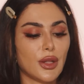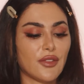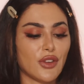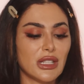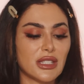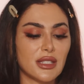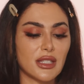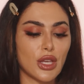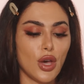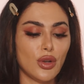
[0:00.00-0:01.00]
like for instance,
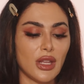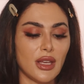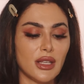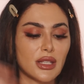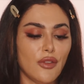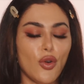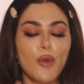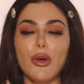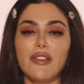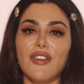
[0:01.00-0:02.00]
the code is
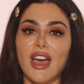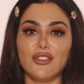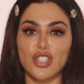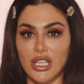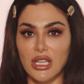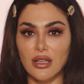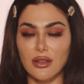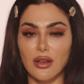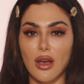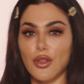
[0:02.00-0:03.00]
4.5G
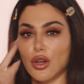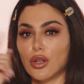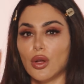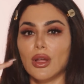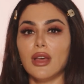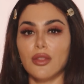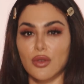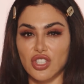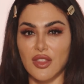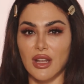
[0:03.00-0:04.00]
on the granola, the
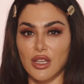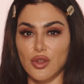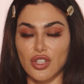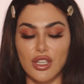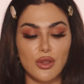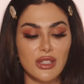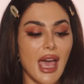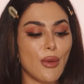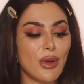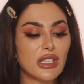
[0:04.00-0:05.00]
shade that I usually use.
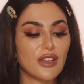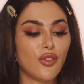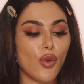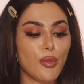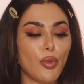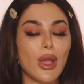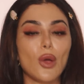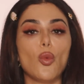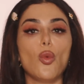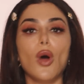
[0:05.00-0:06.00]
I went to
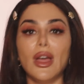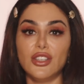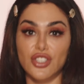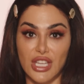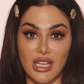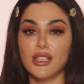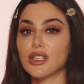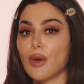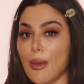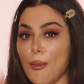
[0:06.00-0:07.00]
4.1G.
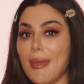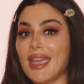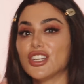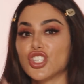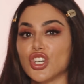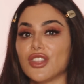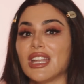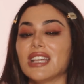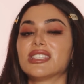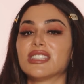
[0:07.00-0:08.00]
So I made sure that
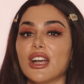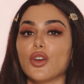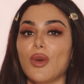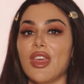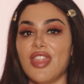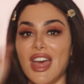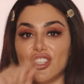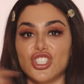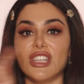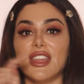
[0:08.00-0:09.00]
I stuck with that
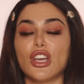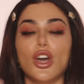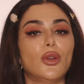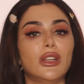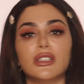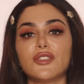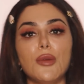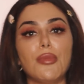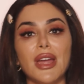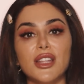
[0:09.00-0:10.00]
G, that code, and
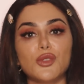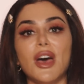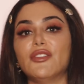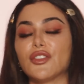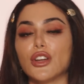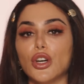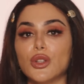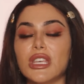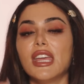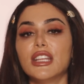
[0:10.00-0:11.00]
different brands will have different
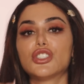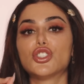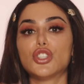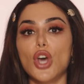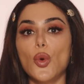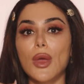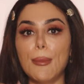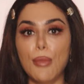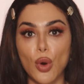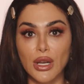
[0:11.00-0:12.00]
codes. It is so
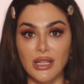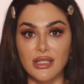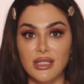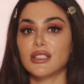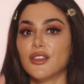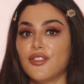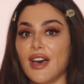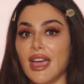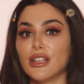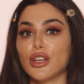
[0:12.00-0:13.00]
important to
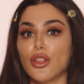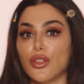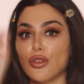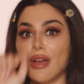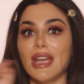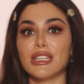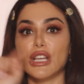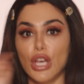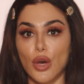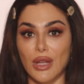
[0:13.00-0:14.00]
find the right
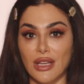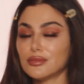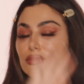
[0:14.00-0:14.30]
coding.